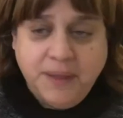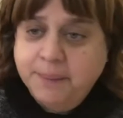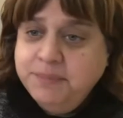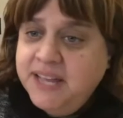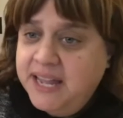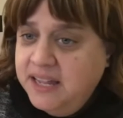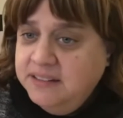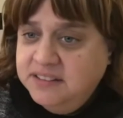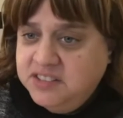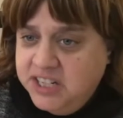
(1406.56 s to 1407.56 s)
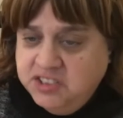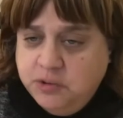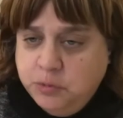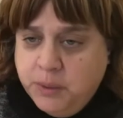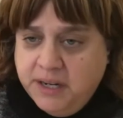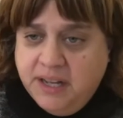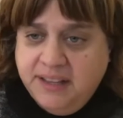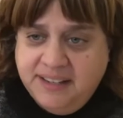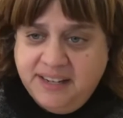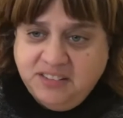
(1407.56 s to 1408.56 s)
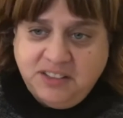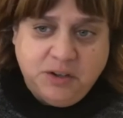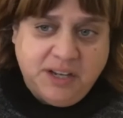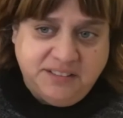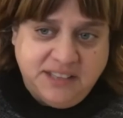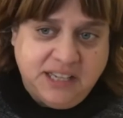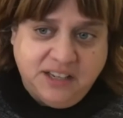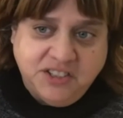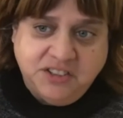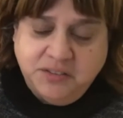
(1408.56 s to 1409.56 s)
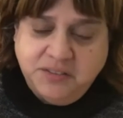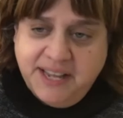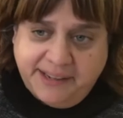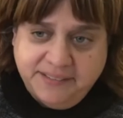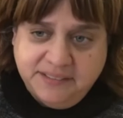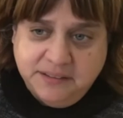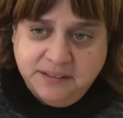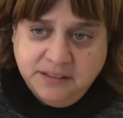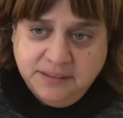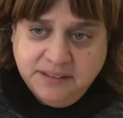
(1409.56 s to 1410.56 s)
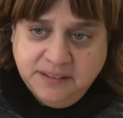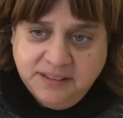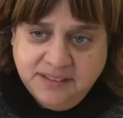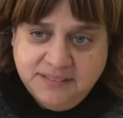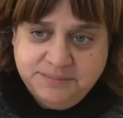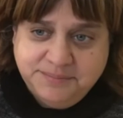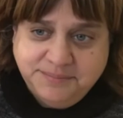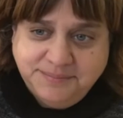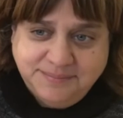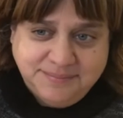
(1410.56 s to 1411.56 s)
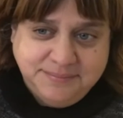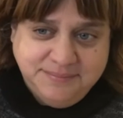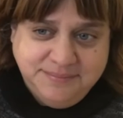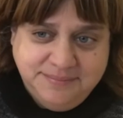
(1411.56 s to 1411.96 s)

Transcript: i'm taking suggestions what holidays do you guys think i should do next oh